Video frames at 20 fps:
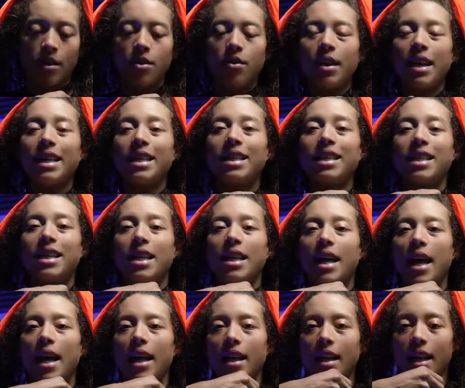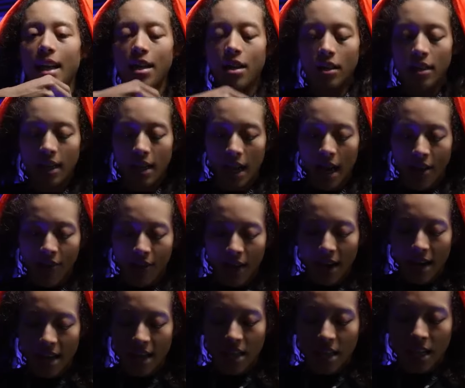you can see that it doesn't have
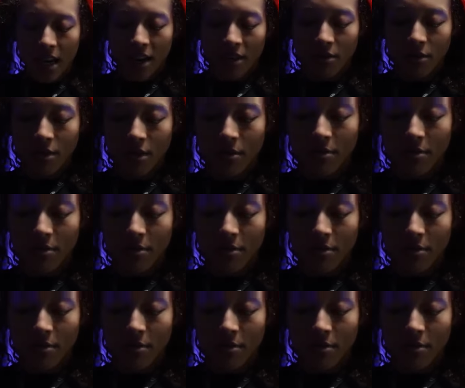any sound,